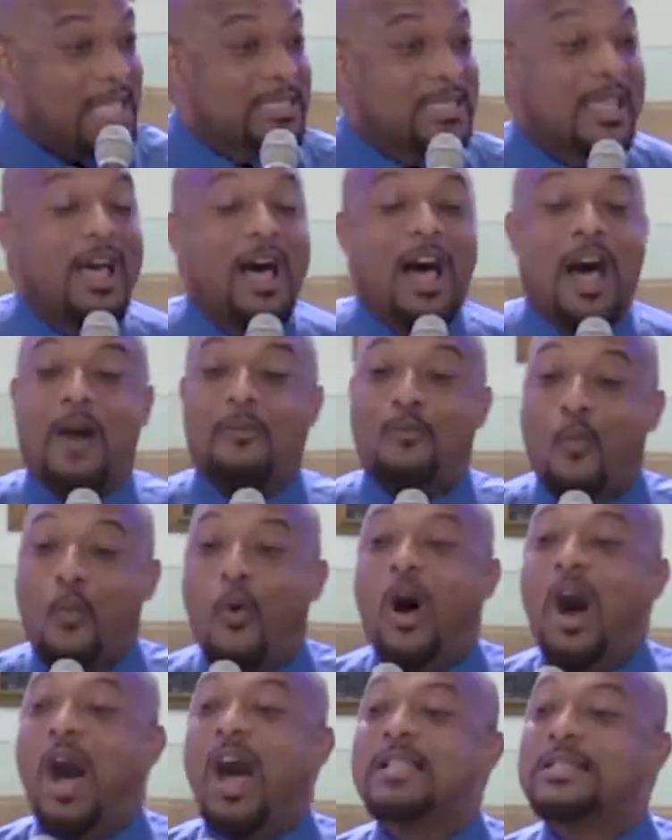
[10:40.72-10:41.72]
come
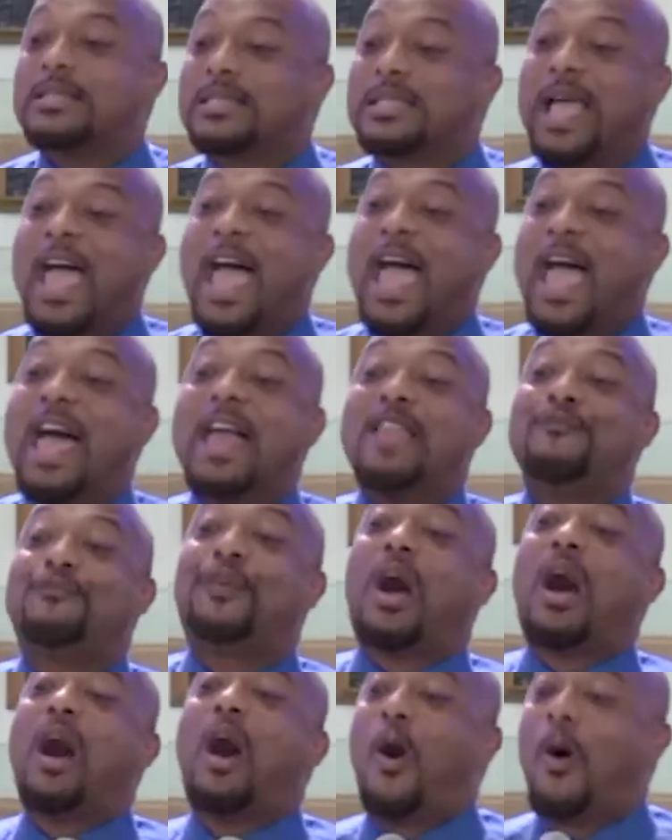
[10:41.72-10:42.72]
once and
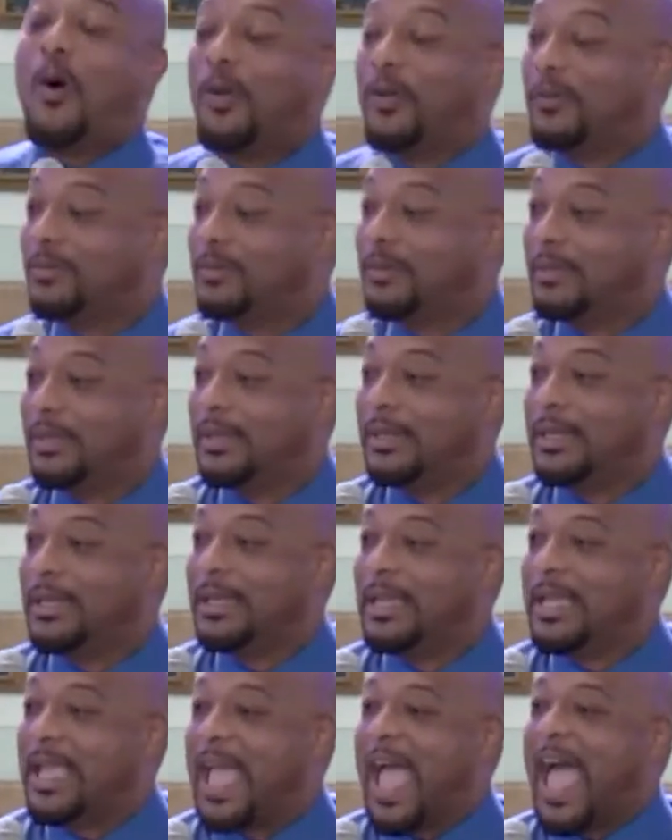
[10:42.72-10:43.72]
for all
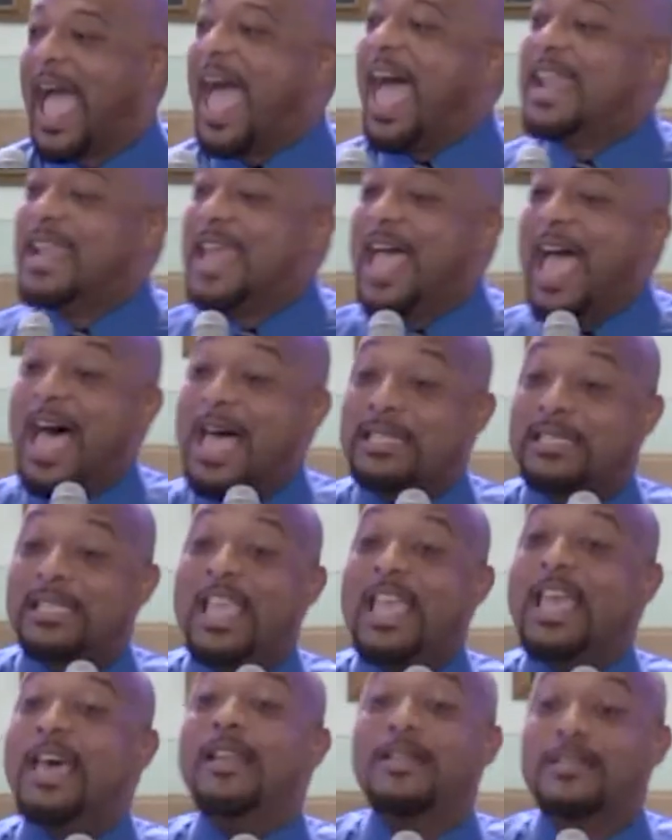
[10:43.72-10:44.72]
and has
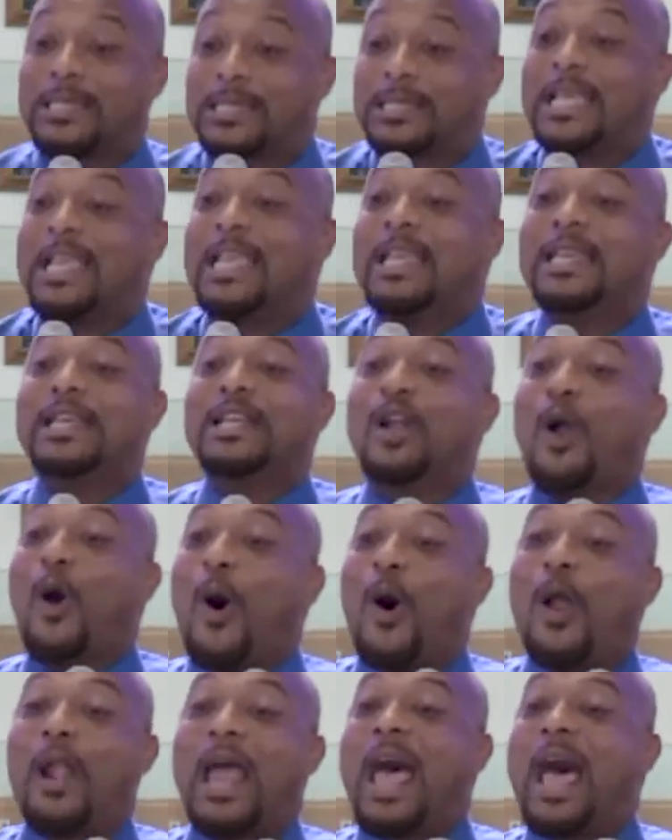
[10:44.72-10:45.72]
interceded
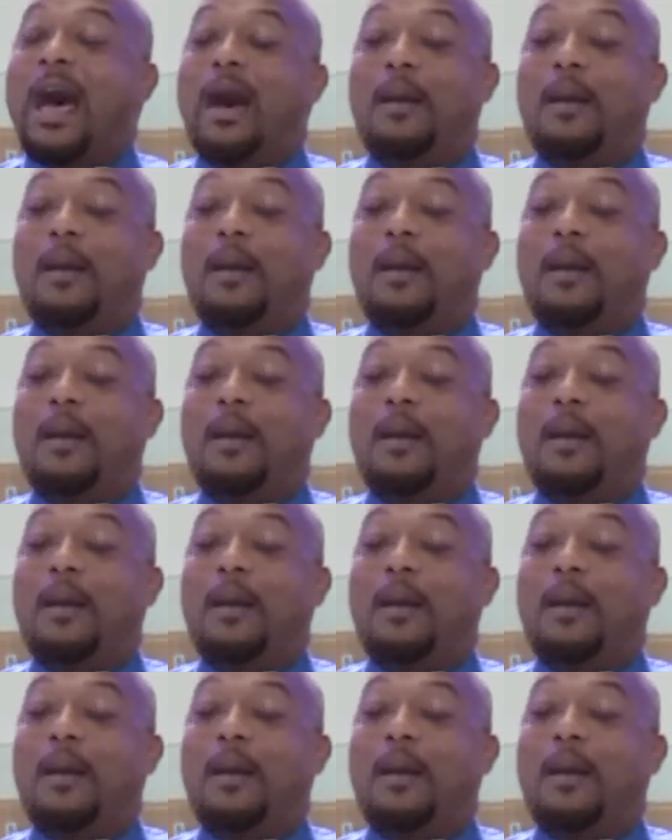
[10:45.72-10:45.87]
on our